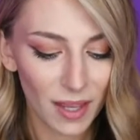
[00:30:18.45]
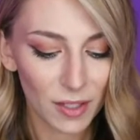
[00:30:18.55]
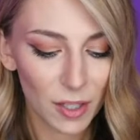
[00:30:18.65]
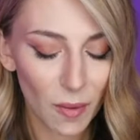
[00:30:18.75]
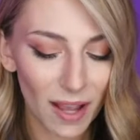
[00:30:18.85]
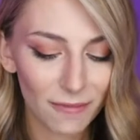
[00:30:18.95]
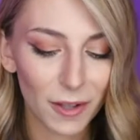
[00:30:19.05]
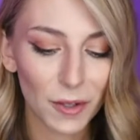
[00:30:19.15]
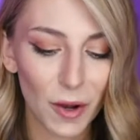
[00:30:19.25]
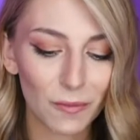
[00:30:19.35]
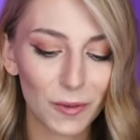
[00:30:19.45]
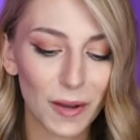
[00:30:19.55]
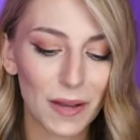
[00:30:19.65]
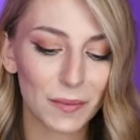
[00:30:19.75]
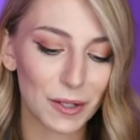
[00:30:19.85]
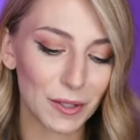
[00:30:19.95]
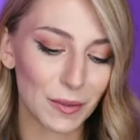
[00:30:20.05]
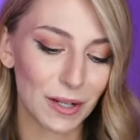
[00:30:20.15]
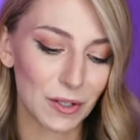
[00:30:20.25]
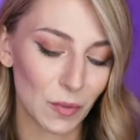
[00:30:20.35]
So I felt hopeful and
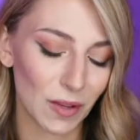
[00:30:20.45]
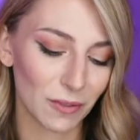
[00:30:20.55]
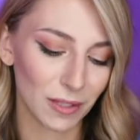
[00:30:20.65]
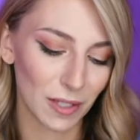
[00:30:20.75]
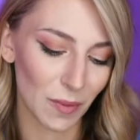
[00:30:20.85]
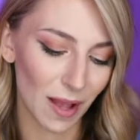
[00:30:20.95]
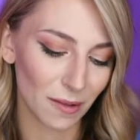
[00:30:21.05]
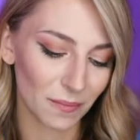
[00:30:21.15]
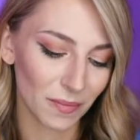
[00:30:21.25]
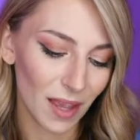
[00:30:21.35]
renewed and joyful as well.